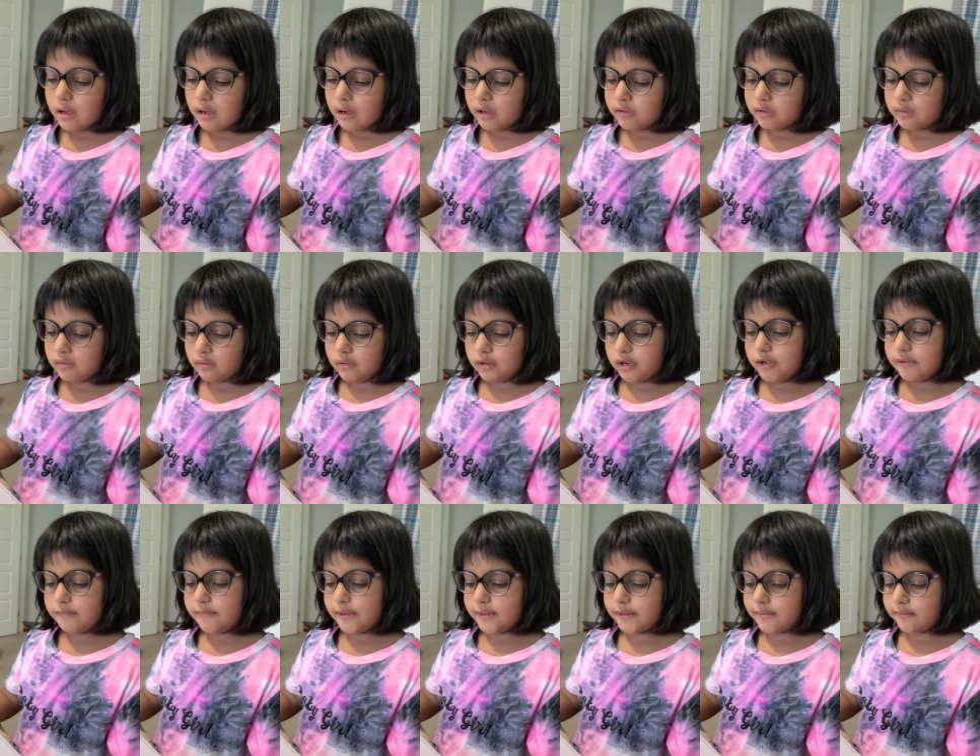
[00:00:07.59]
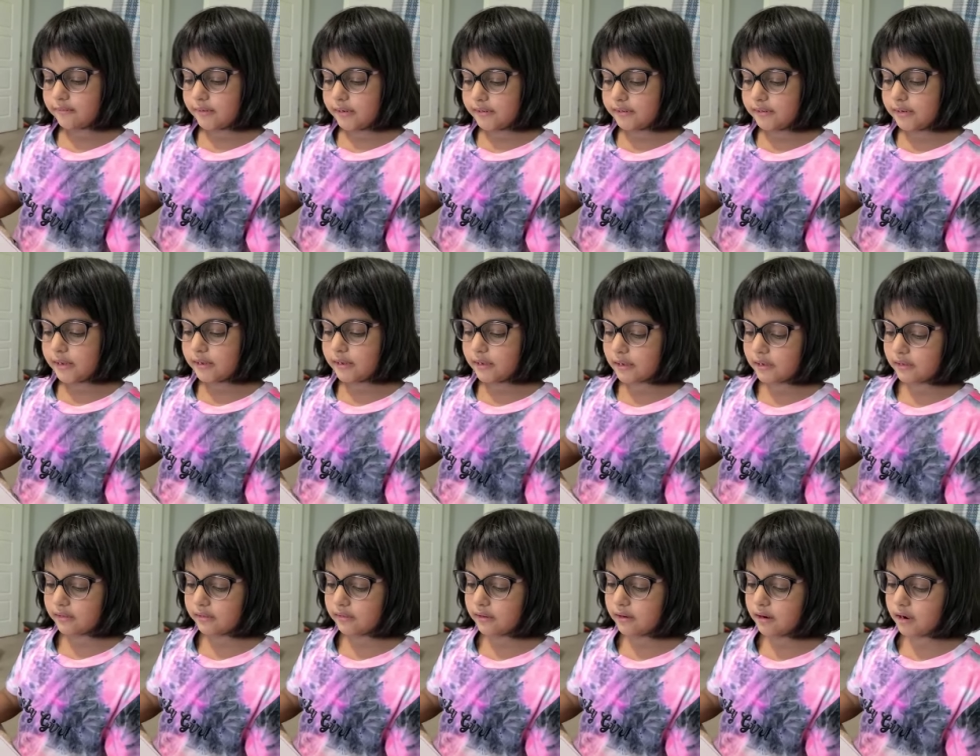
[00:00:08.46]
A tortoise was resting
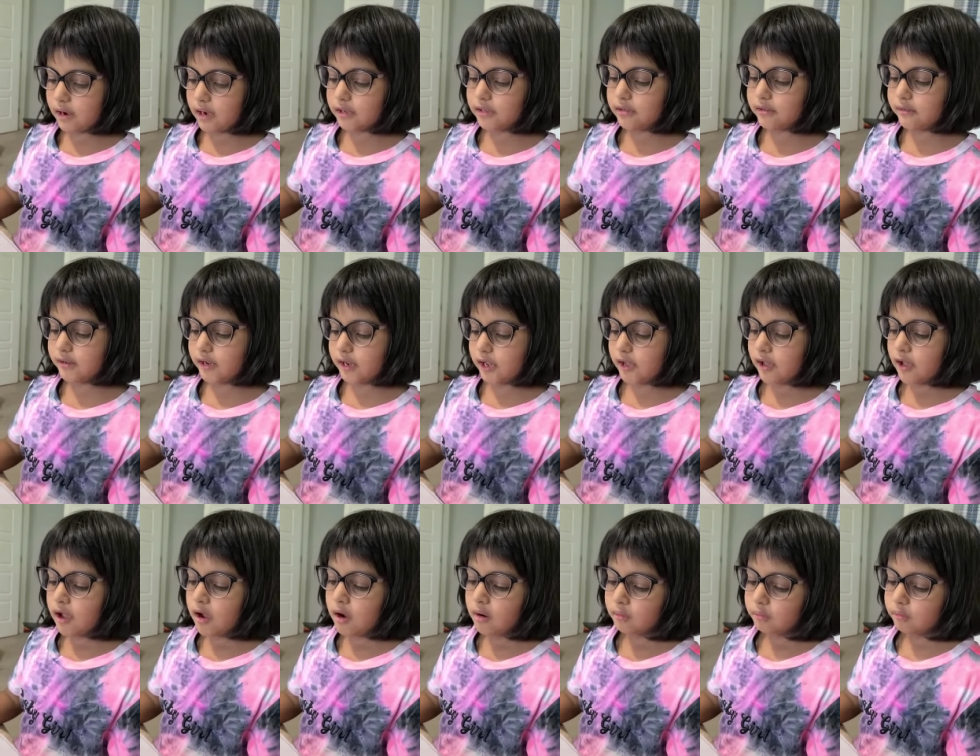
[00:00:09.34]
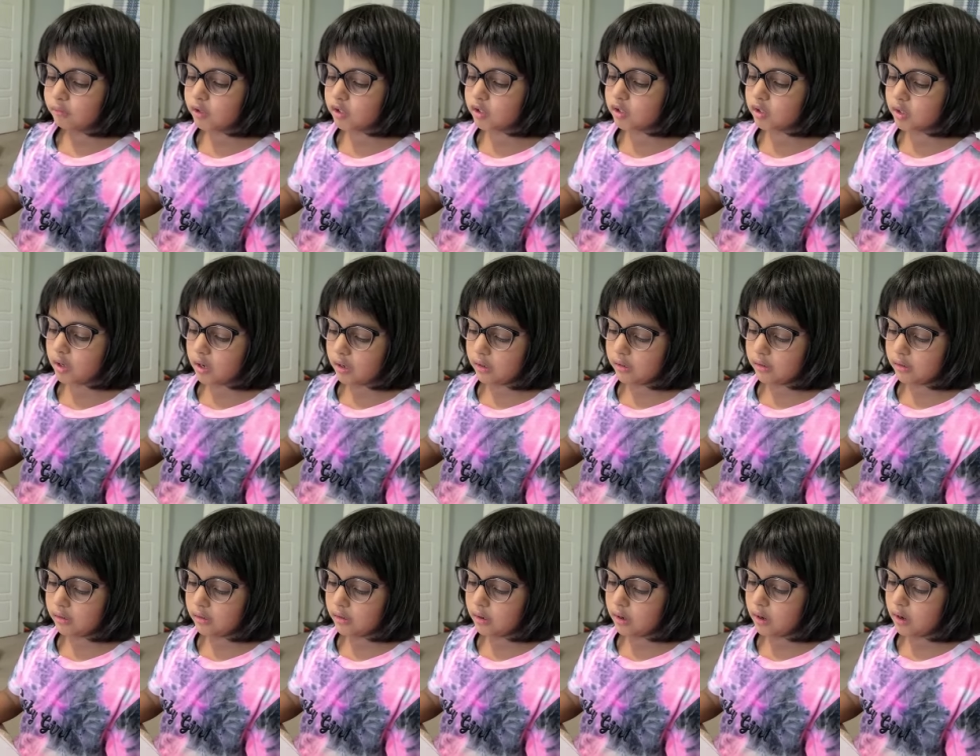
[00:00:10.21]
under a tree, which on
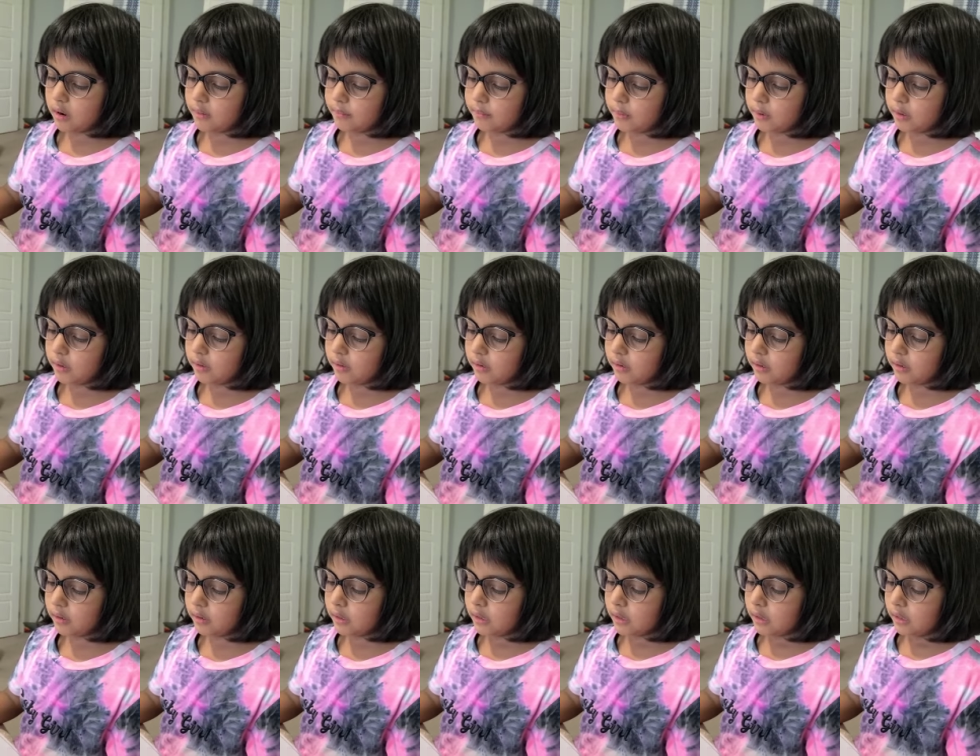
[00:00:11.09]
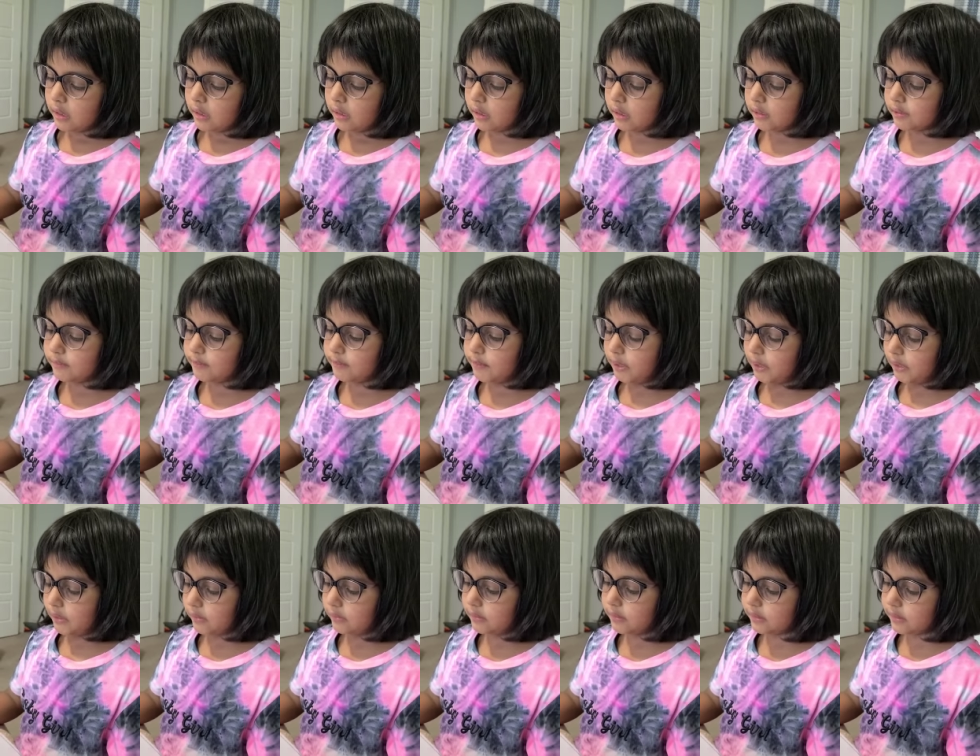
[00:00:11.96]
a bird has
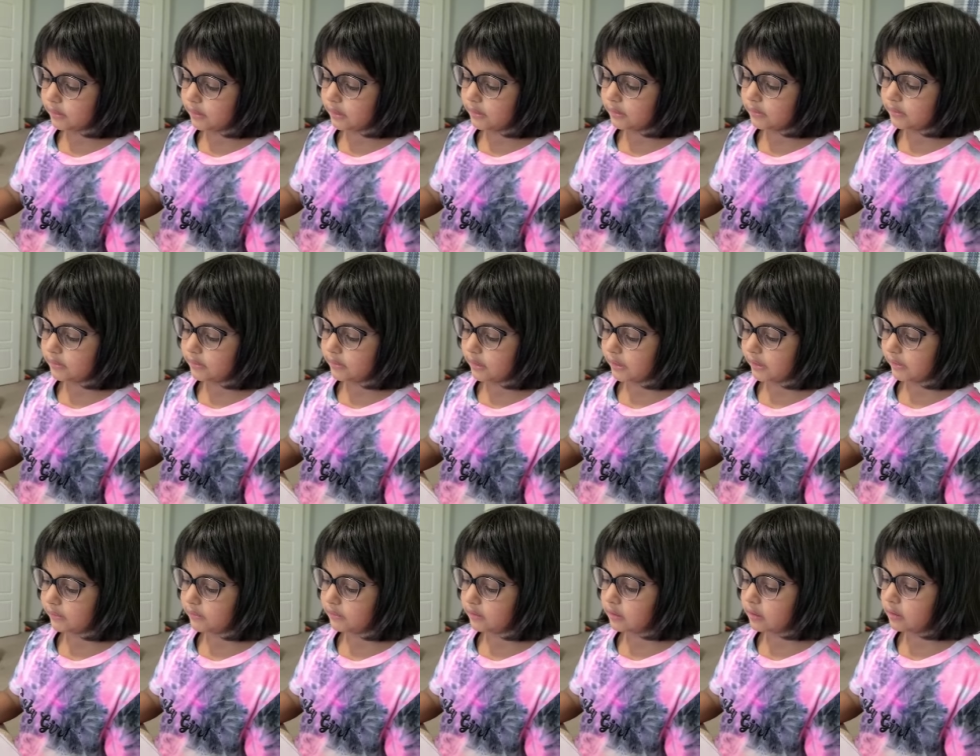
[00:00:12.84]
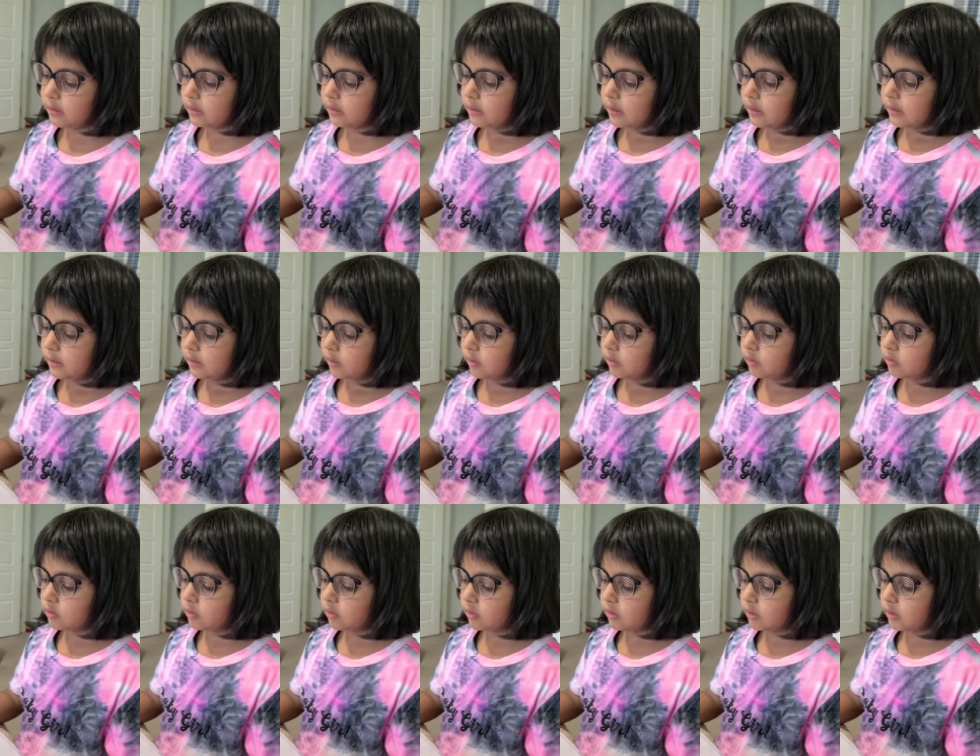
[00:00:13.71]
built its nest. The
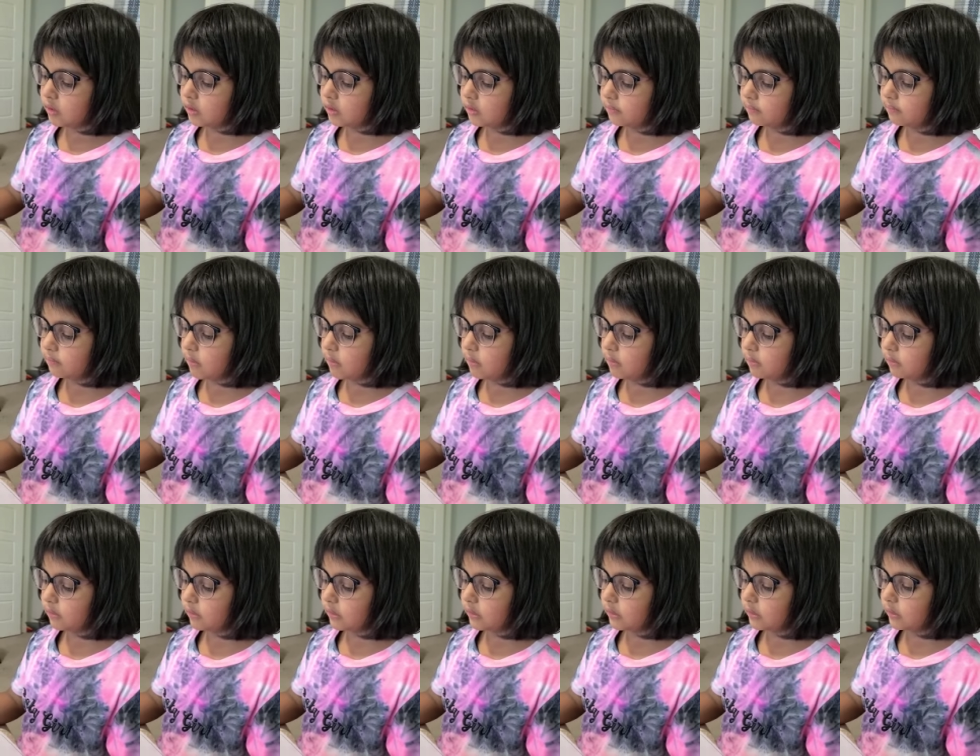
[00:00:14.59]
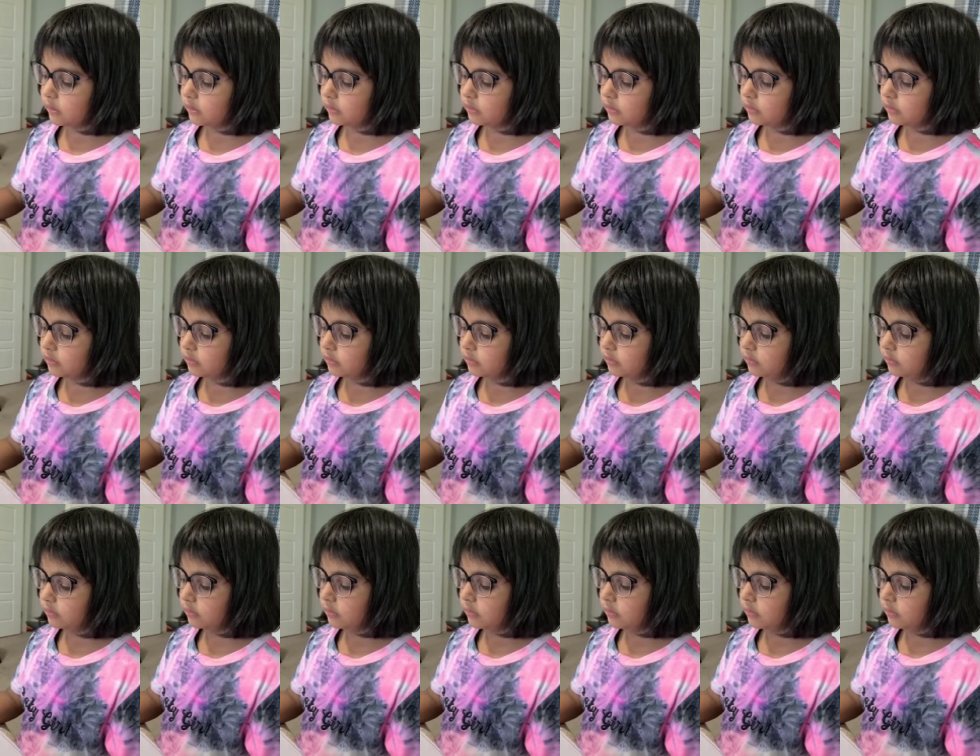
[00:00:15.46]
tortoise spoke into